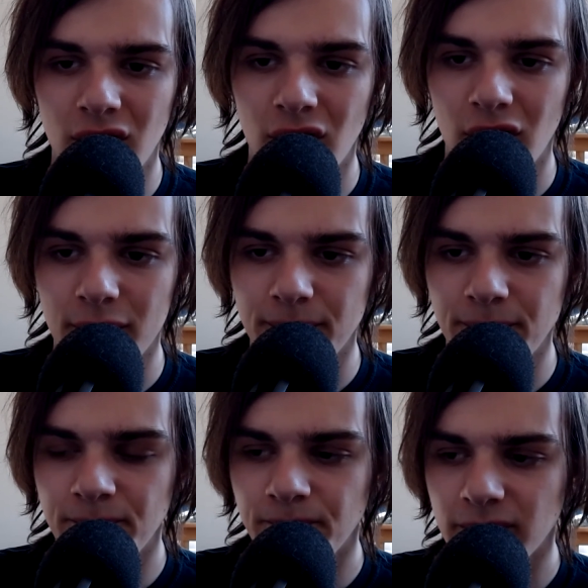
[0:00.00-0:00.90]

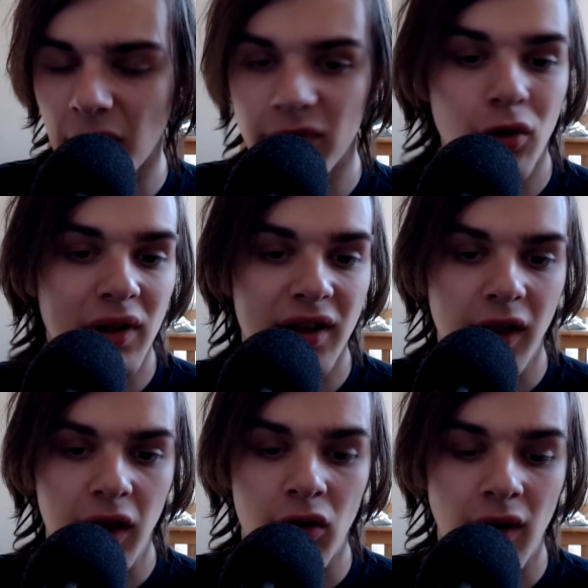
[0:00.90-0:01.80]
I'm so glad
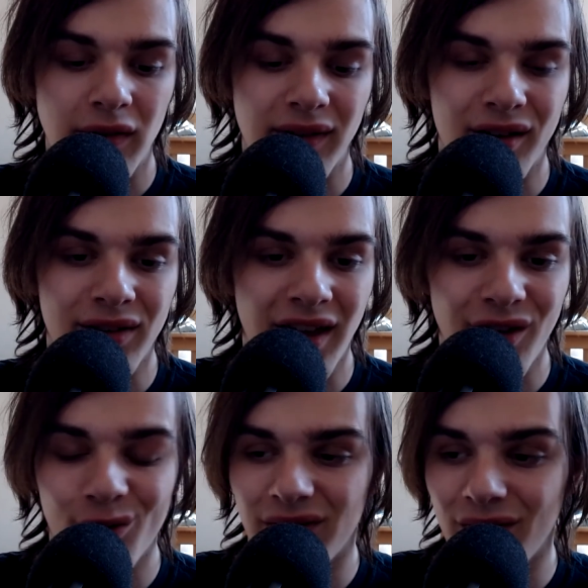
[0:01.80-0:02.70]
I did a second
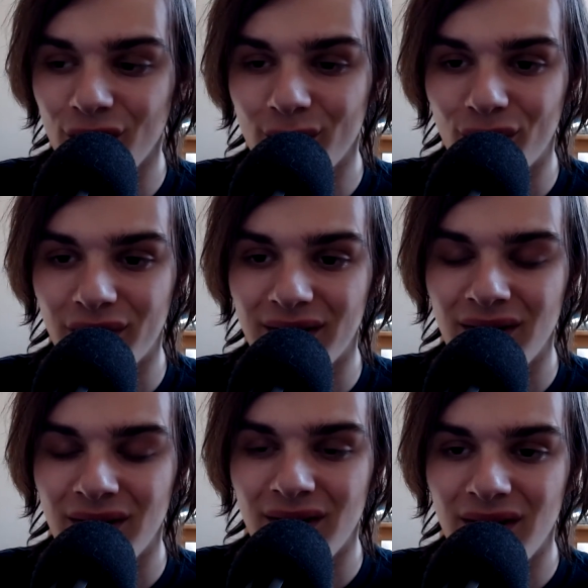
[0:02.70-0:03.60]
take on this video because I
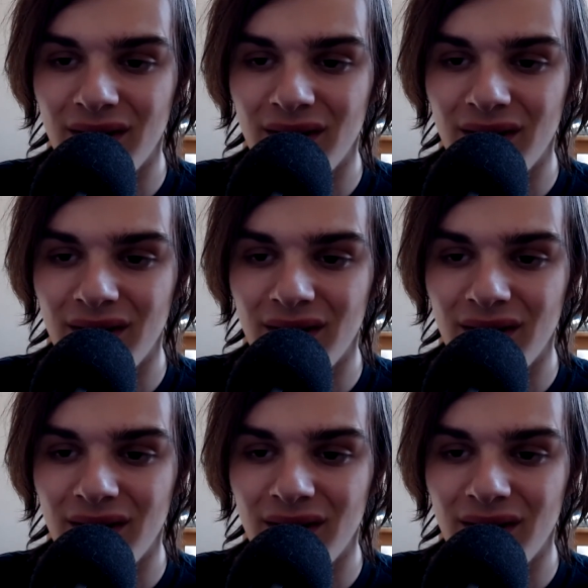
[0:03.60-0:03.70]
didn't